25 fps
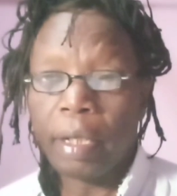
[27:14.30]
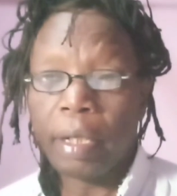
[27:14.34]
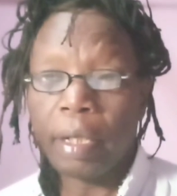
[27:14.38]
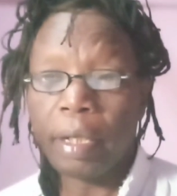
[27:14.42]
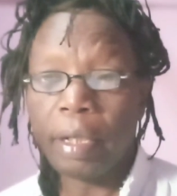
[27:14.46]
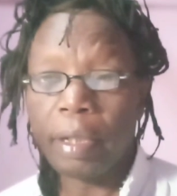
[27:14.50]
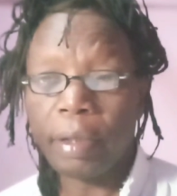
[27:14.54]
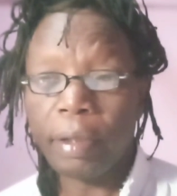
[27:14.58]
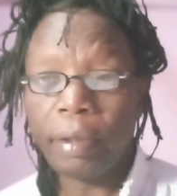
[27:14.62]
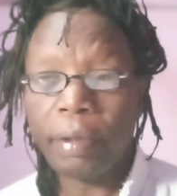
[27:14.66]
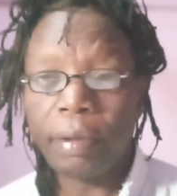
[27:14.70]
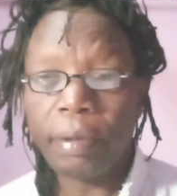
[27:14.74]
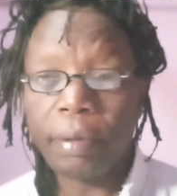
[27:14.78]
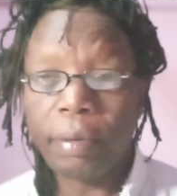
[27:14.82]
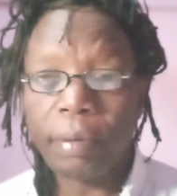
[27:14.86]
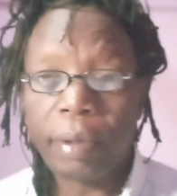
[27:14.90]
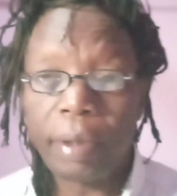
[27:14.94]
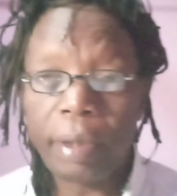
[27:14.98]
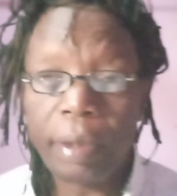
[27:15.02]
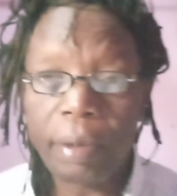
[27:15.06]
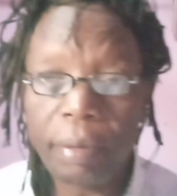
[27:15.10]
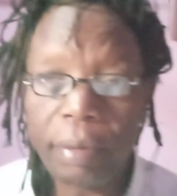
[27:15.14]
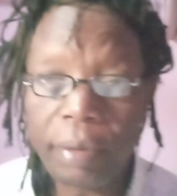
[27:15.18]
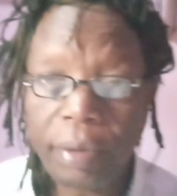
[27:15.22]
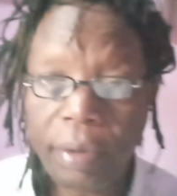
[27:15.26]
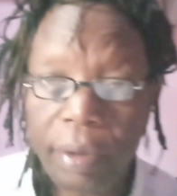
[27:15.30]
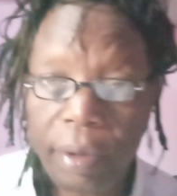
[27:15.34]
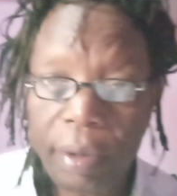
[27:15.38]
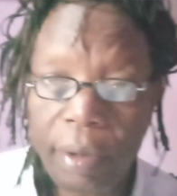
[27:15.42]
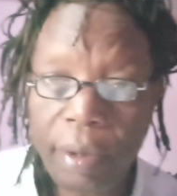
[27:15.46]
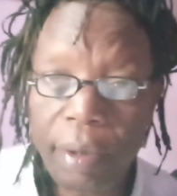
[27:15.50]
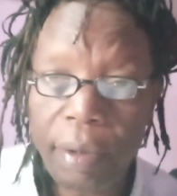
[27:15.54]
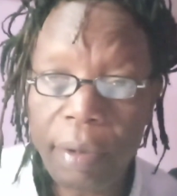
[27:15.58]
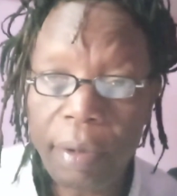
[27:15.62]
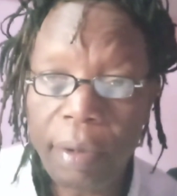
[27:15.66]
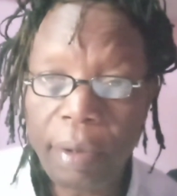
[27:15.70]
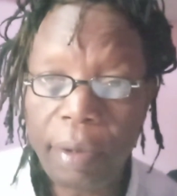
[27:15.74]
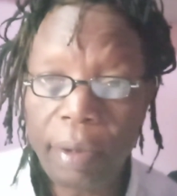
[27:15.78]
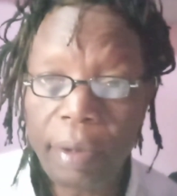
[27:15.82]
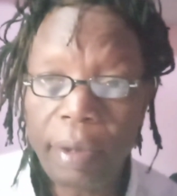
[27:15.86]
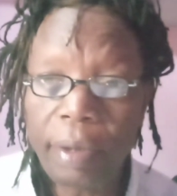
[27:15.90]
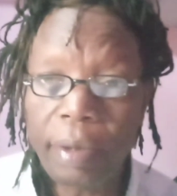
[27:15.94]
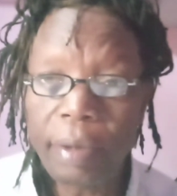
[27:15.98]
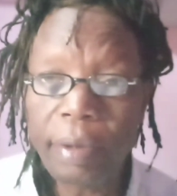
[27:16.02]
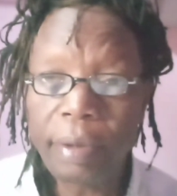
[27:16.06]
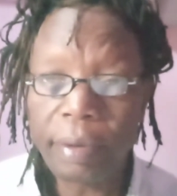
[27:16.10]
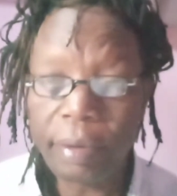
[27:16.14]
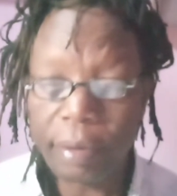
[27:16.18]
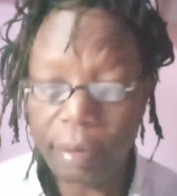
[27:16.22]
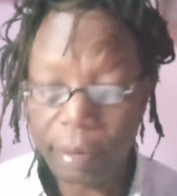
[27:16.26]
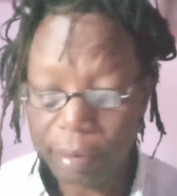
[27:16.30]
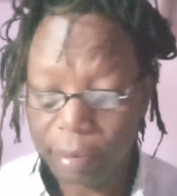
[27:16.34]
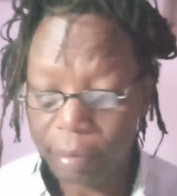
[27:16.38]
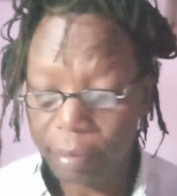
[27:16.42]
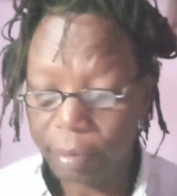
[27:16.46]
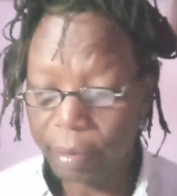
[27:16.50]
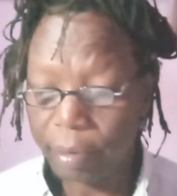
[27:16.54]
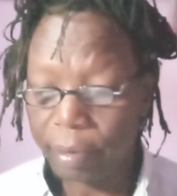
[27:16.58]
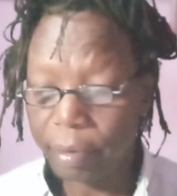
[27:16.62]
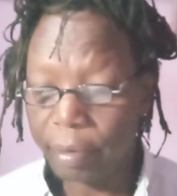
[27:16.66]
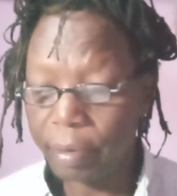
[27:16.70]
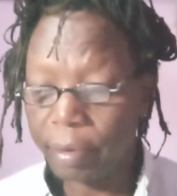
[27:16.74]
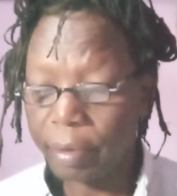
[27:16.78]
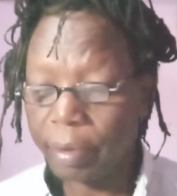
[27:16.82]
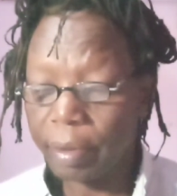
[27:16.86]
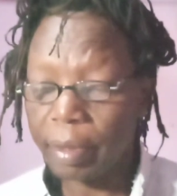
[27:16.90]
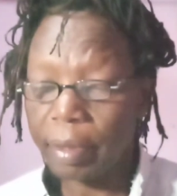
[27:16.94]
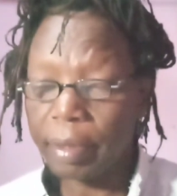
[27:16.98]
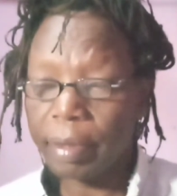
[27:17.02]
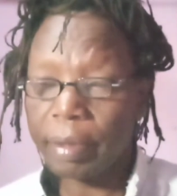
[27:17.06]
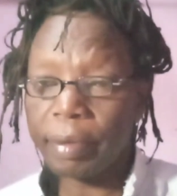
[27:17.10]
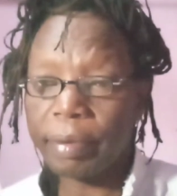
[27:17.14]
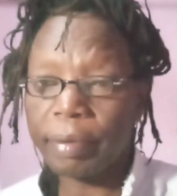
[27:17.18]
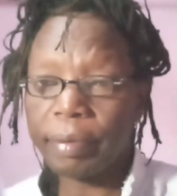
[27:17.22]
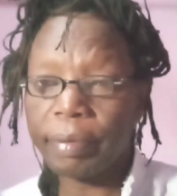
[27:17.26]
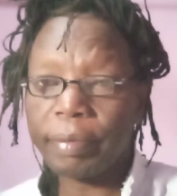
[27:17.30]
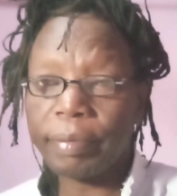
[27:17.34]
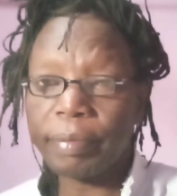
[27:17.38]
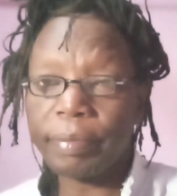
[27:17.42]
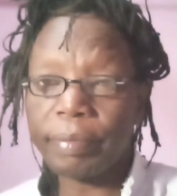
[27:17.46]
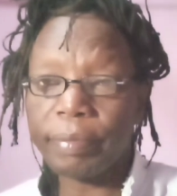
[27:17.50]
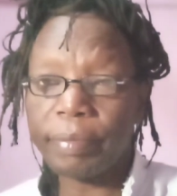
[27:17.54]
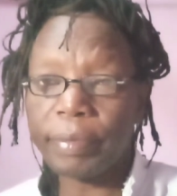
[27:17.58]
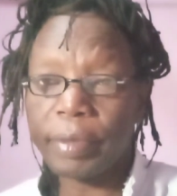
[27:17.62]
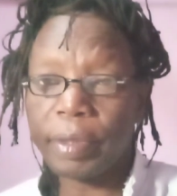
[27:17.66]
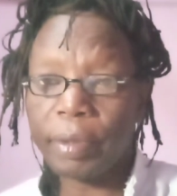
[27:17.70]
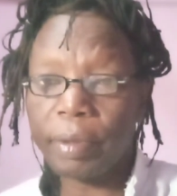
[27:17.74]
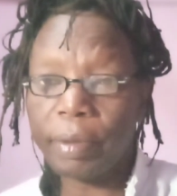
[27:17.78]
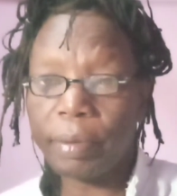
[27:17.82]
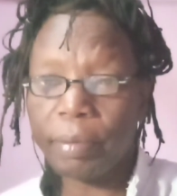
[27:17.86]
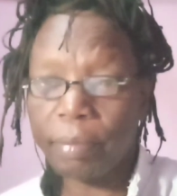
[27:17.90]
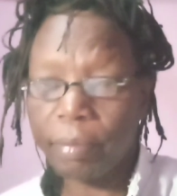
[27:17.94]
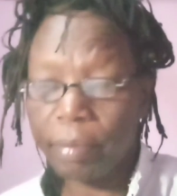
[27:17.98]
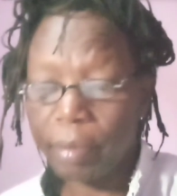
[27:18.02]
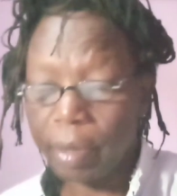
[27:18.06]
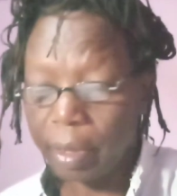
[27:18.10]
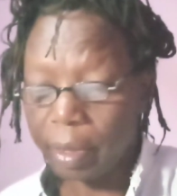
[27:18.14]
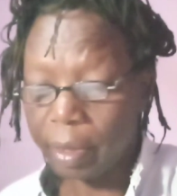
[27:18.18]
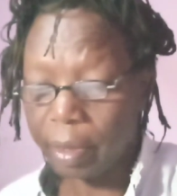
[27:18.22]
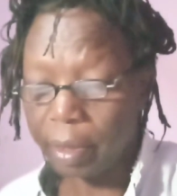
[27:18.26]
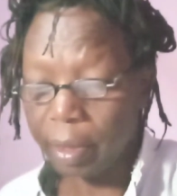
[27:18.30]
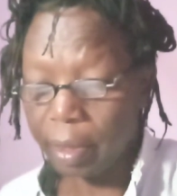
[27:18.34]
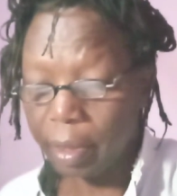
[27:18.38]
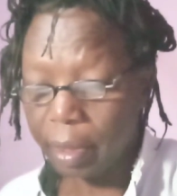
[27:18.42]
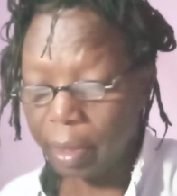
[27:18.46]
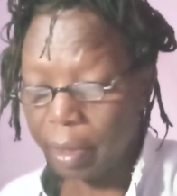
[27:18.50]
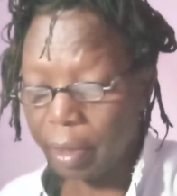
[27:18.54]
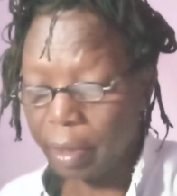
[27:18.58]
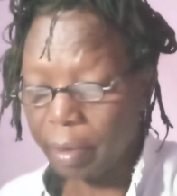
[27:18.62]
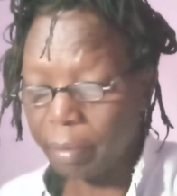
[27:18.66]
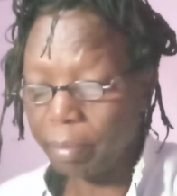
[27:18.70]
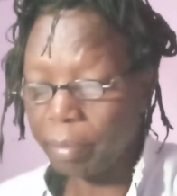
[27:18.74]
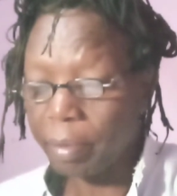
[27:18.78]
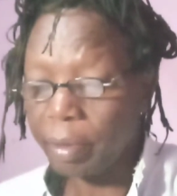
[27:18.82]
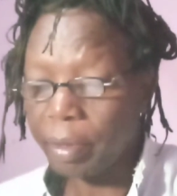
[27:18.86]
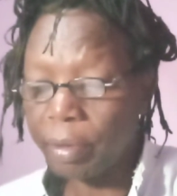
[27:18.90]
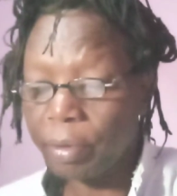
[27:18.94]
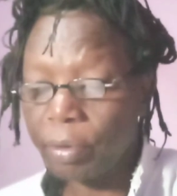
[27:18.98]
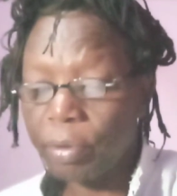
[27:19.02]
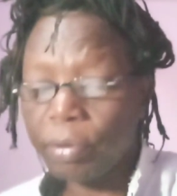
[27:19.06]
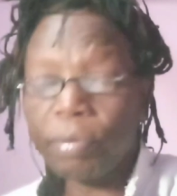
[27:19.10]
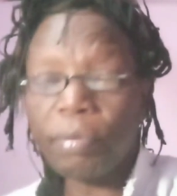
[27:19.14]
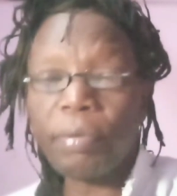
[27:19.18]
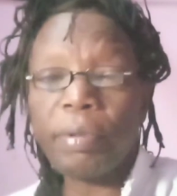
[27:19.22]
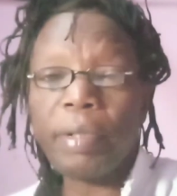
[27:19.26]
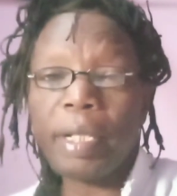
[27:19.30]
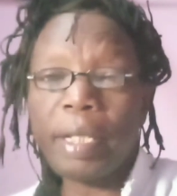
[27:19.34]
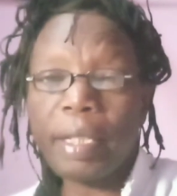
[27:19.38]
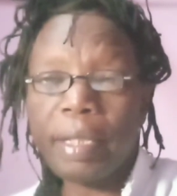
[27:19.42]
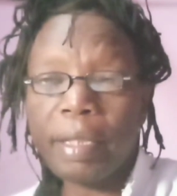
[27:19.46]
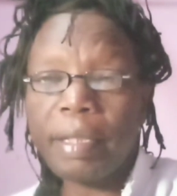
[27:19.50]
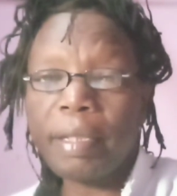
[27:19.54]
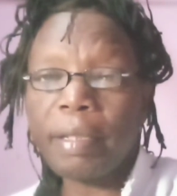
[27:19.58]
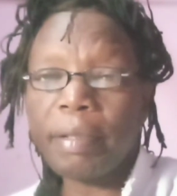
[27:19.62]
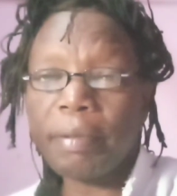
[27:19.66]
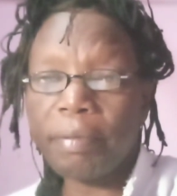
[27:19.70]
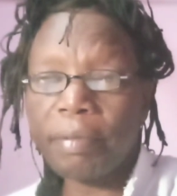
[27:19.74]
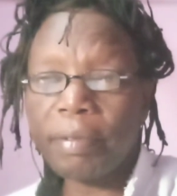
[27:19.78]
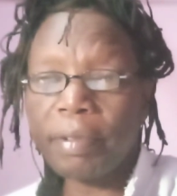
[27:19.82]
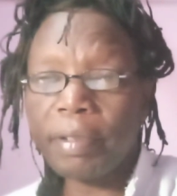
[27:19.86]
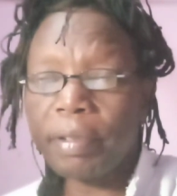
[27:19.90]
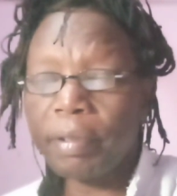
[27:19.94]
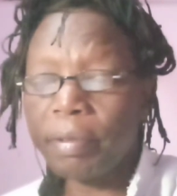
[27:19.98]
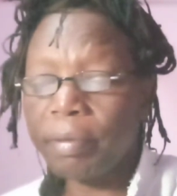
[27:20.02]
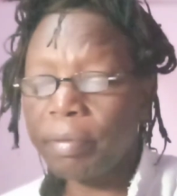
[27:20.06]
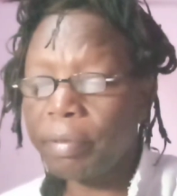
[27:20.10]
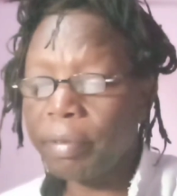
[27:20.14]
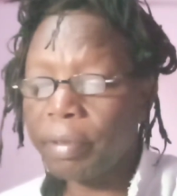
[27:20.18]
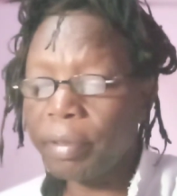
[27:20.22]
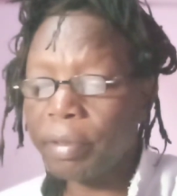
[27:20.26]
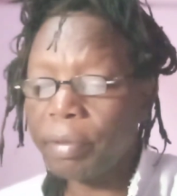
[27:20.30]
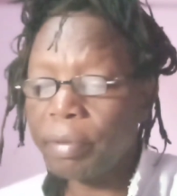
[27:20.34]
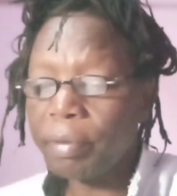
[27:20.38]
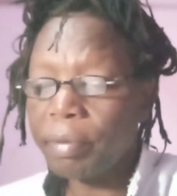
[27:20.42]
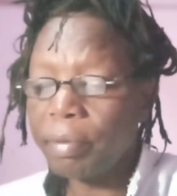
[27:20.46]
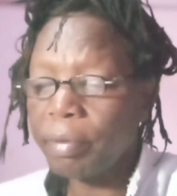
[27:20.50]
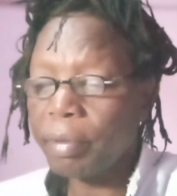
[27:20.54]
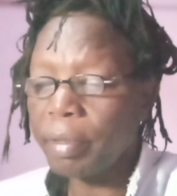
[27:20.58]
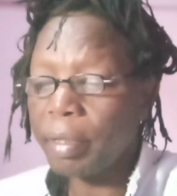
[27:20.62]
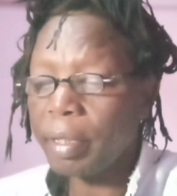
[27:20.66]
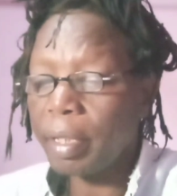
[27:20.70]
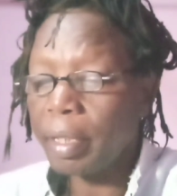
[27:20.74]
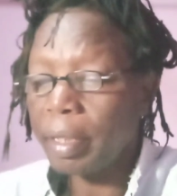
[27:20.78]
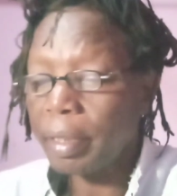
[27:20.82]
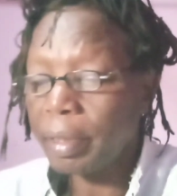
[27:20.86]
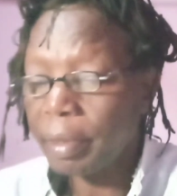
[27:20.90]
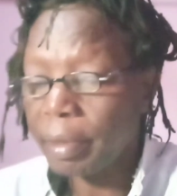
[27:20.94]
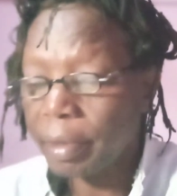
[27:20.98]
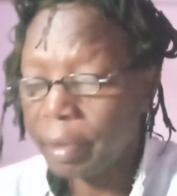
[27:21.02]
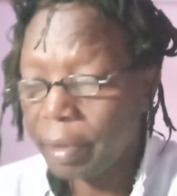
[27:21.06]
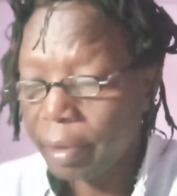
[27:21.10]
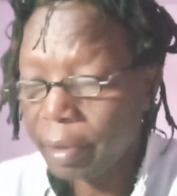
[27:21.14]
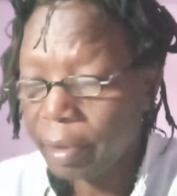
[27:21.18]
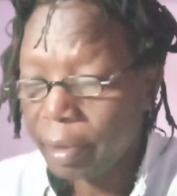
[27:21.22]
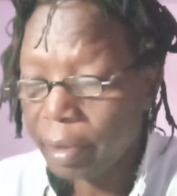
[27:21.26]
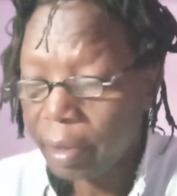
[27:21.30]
I don't know whether we should go on, because it might be too lengthy video for you guys.